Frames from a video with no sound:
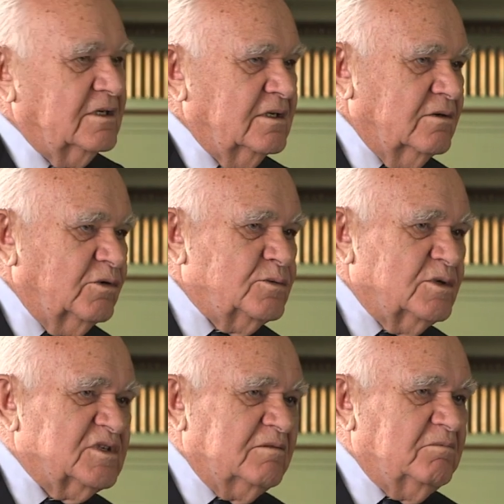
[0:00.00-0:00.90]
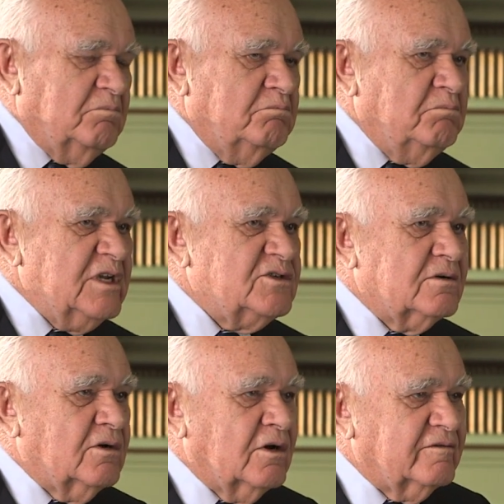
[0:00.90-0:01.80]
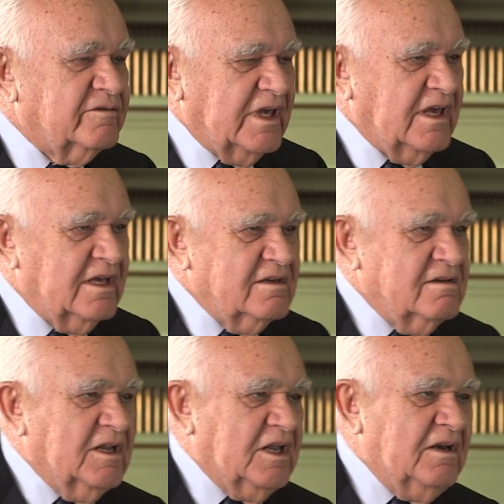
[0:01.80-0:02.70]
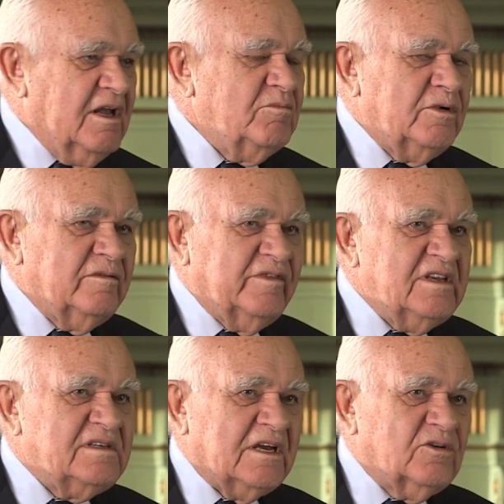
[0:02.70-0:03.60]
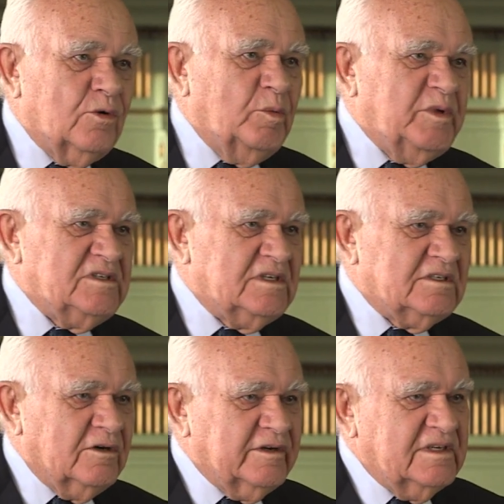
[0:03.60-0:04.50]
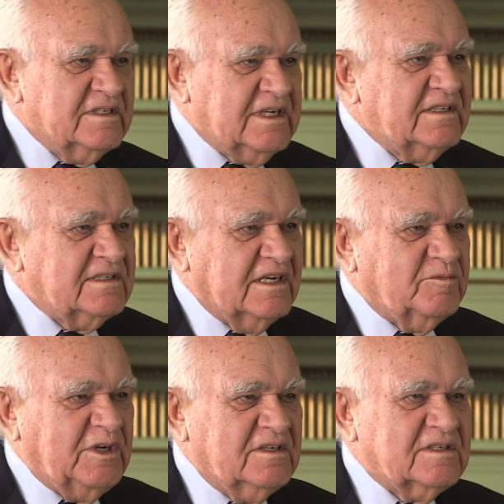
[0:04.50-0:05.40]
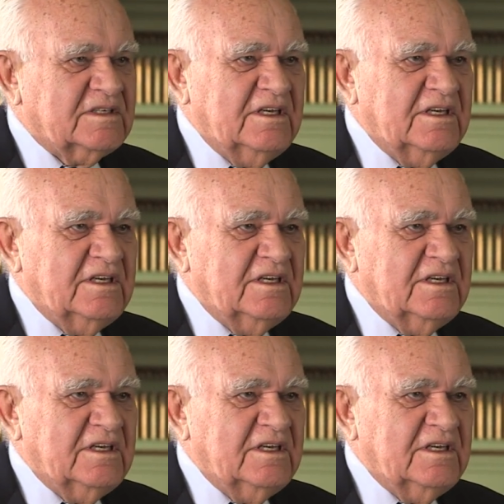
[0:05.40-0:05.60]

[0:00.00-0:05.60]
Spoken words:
which was a measure of the number of intact core pieces longer than 10 centimeters